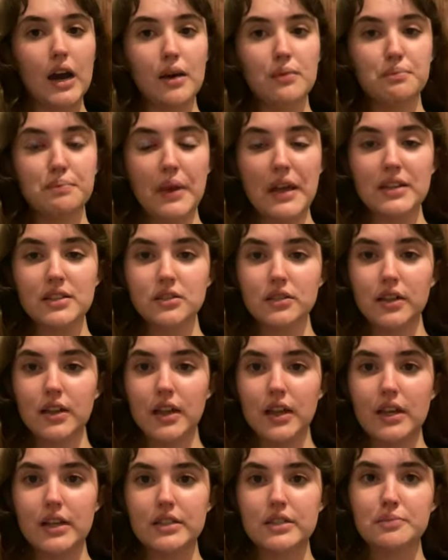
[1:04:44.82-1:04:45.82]
Basically,
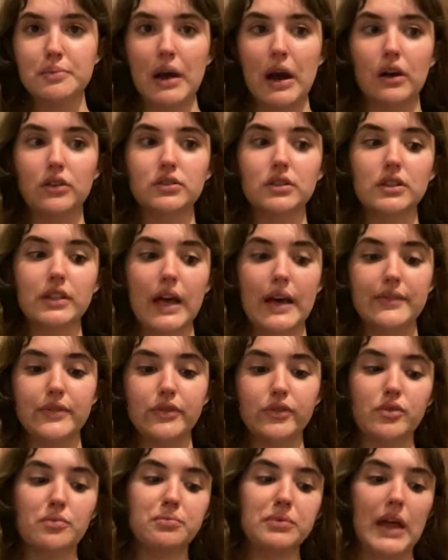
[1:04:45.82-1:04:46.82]
it is about the life
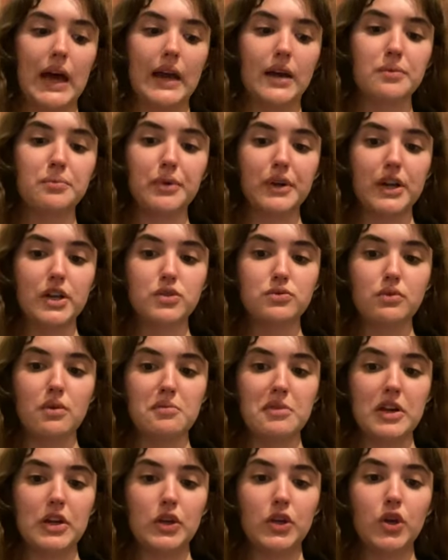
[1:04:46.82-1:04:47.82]
of a Black British
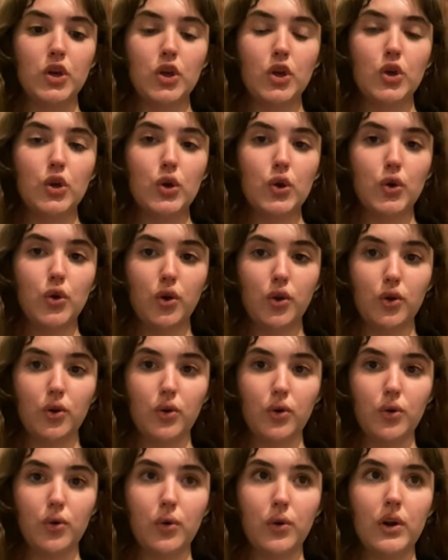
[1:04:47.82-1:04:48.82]
woman
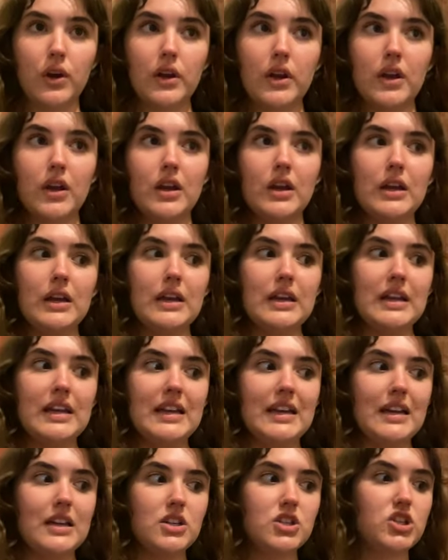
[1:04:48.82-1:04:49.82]
who,
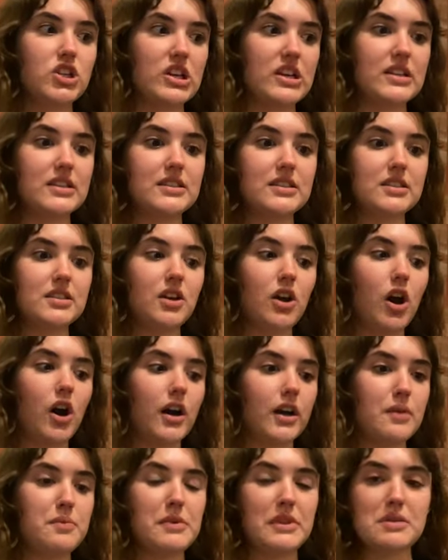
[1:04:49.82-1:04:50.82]
she's
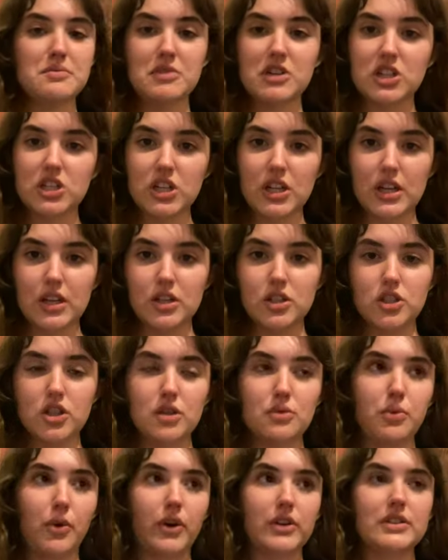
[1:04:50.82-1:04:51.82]
caught up in the machine. She
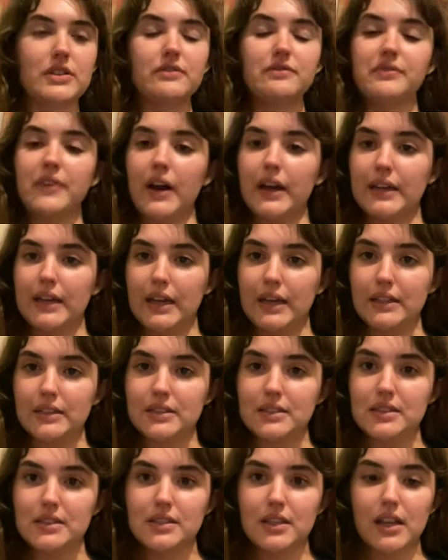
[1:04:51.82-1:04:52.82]
works in
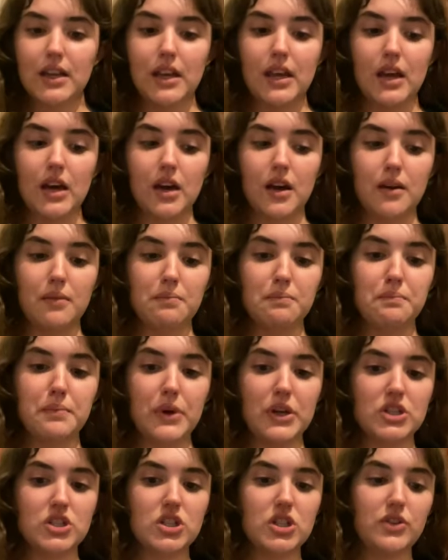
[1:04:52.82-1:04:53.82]
finance,
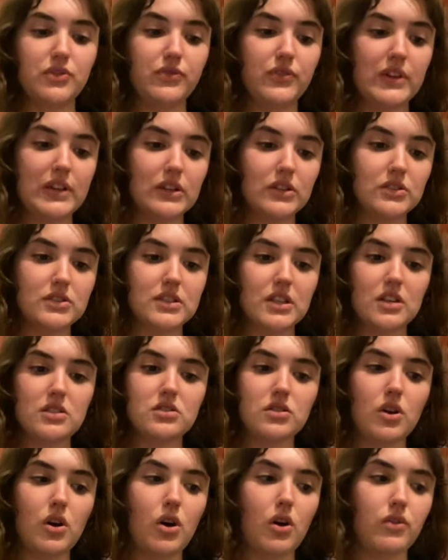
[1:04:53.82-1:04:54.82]
but she feels this
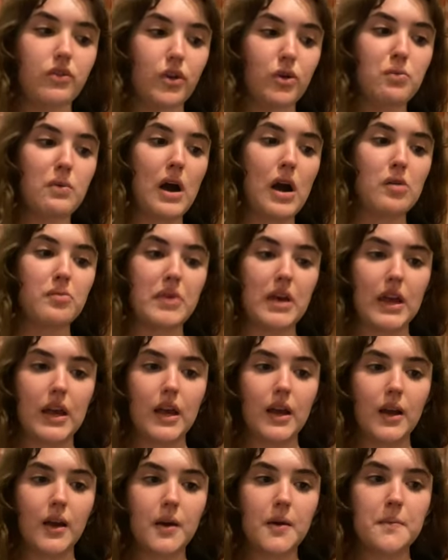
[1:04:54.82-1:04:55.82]

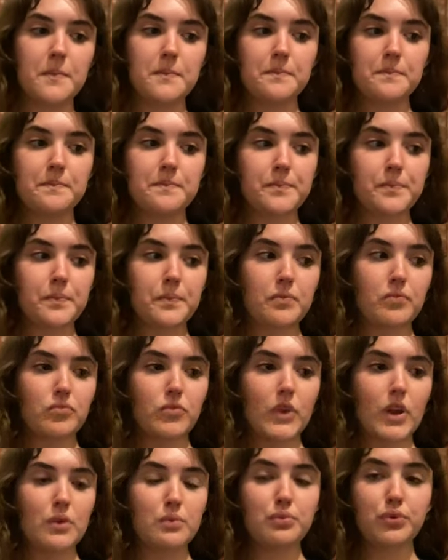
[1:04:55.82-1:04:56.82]
overwhelming
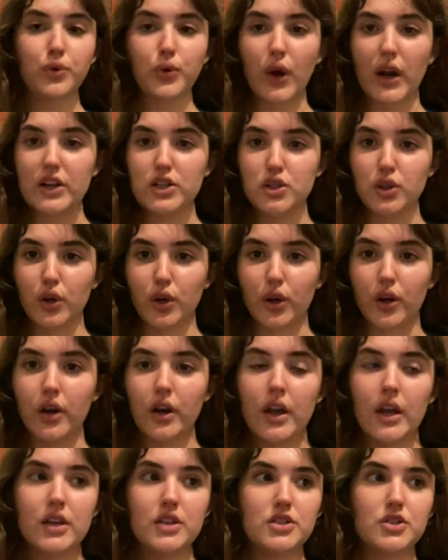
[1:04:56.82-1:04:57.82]
pressure
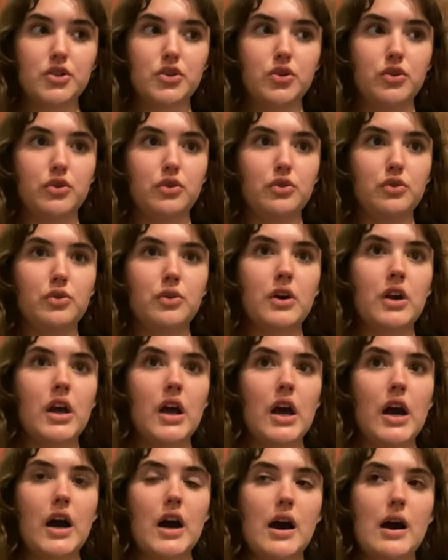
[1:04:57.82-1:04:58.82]
to
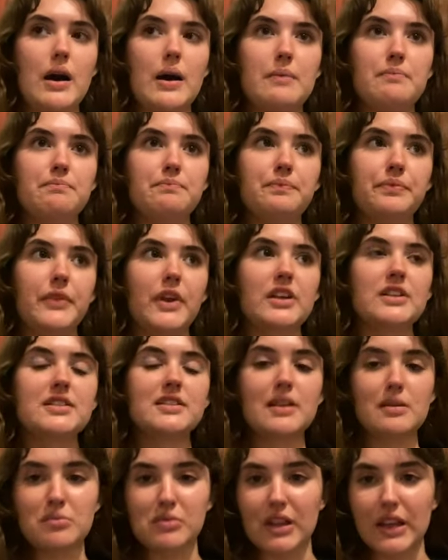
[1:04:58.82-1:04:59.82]

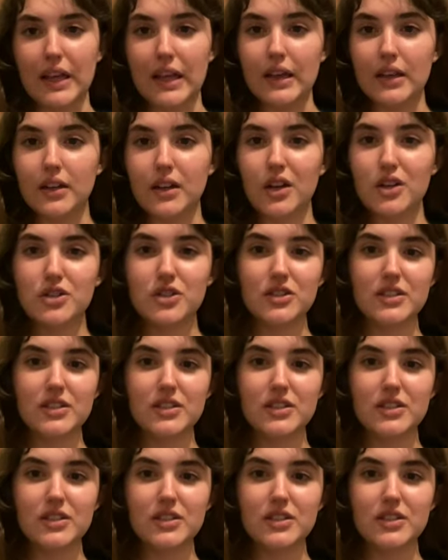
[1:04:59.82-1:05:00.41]
assimilate, to